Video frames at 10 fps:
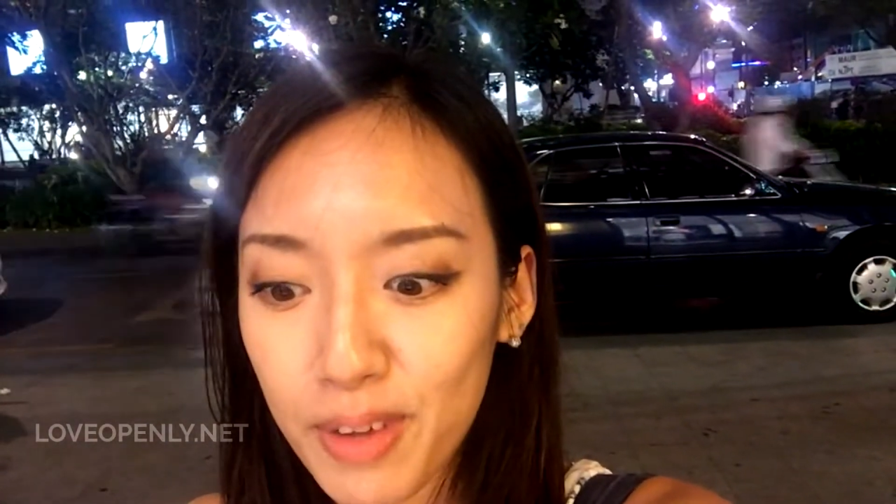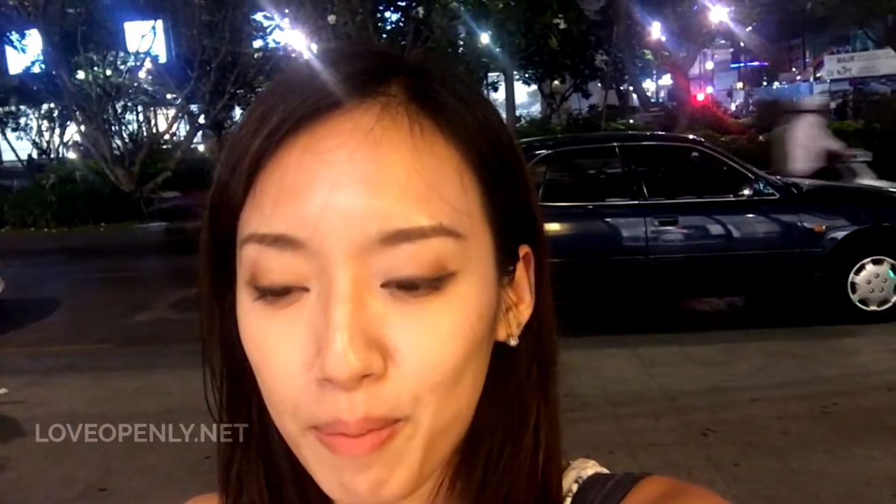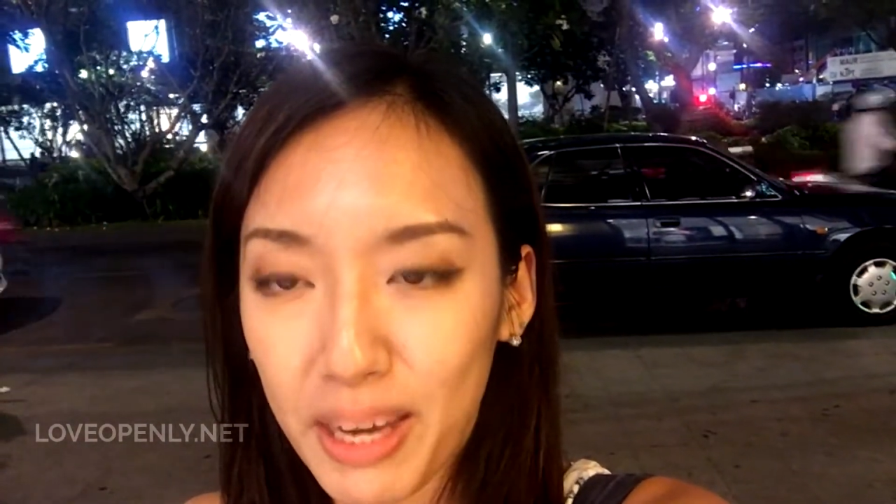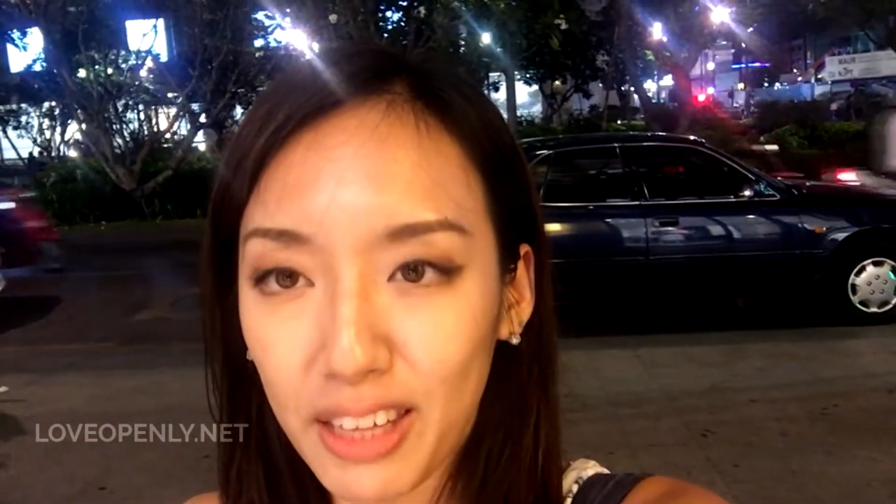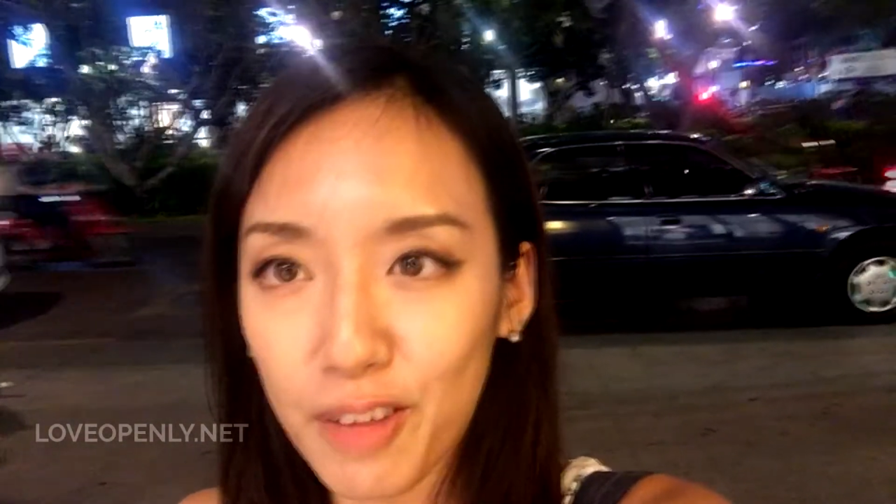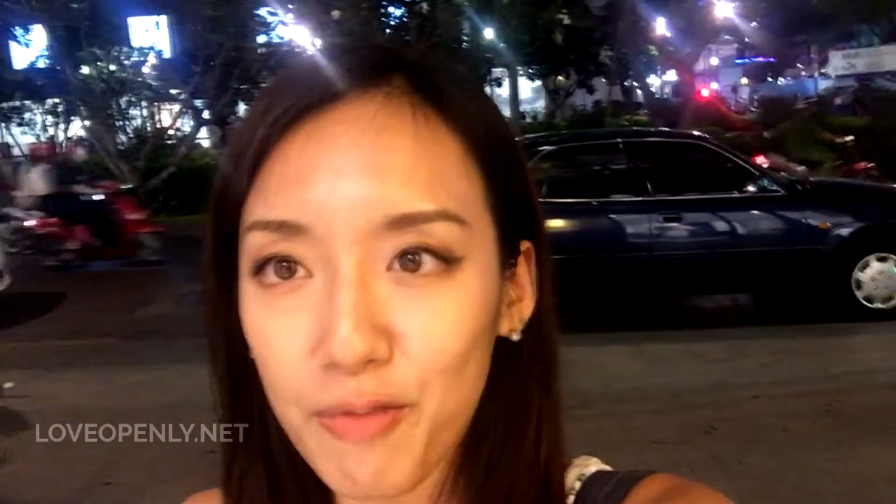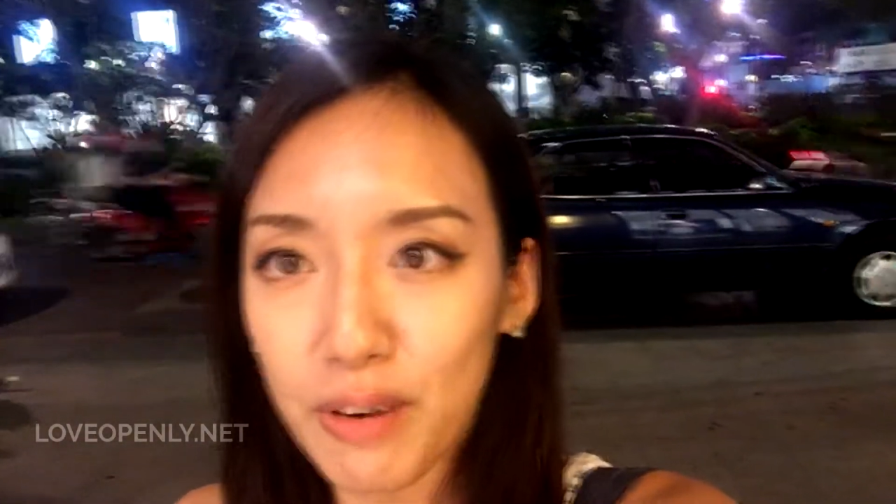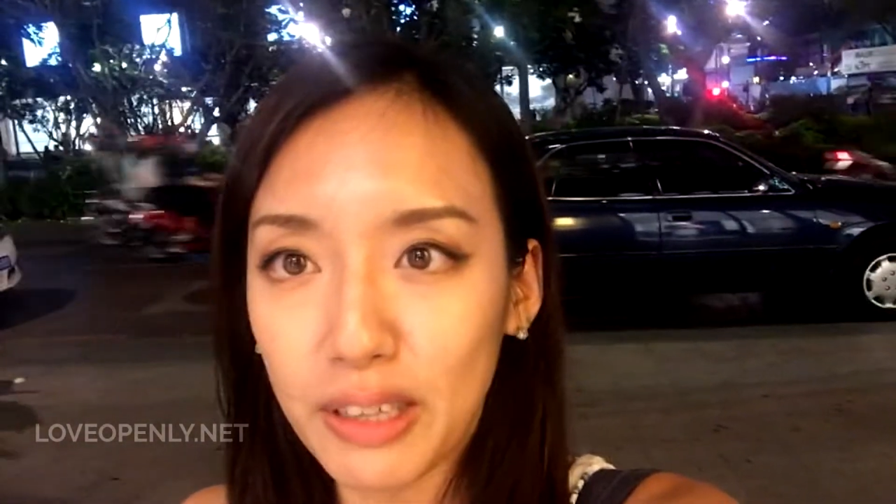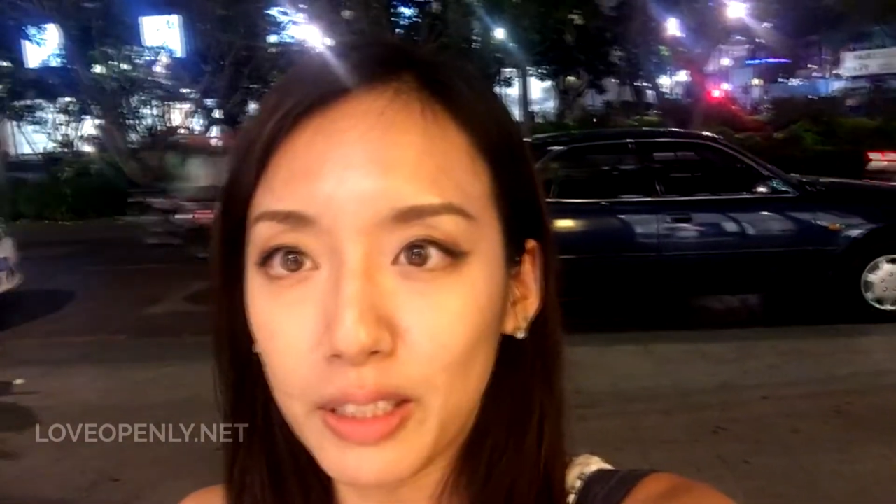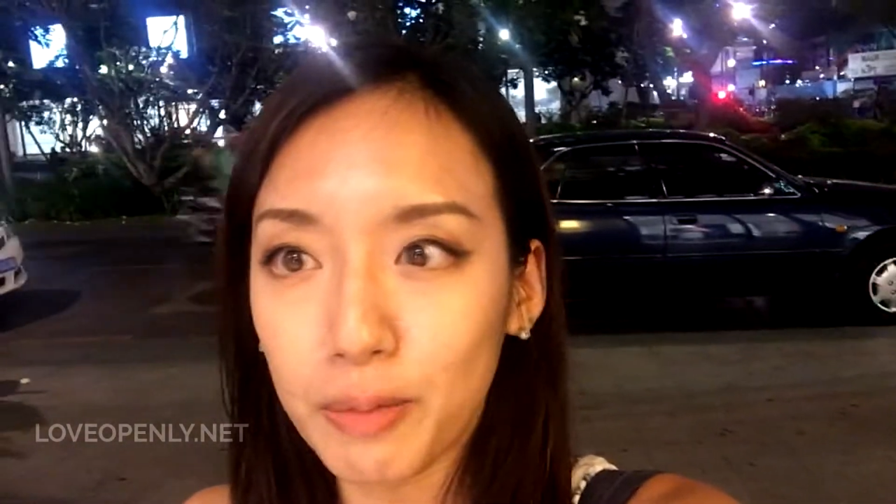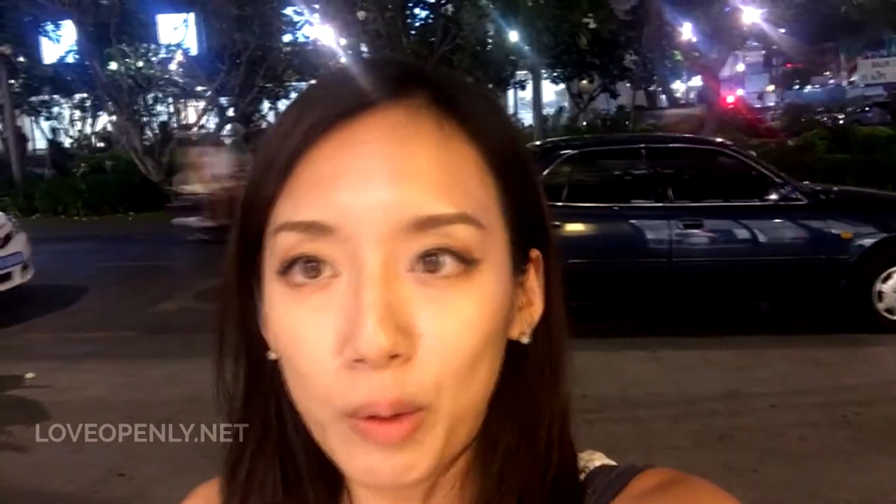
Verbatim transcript: a big difference.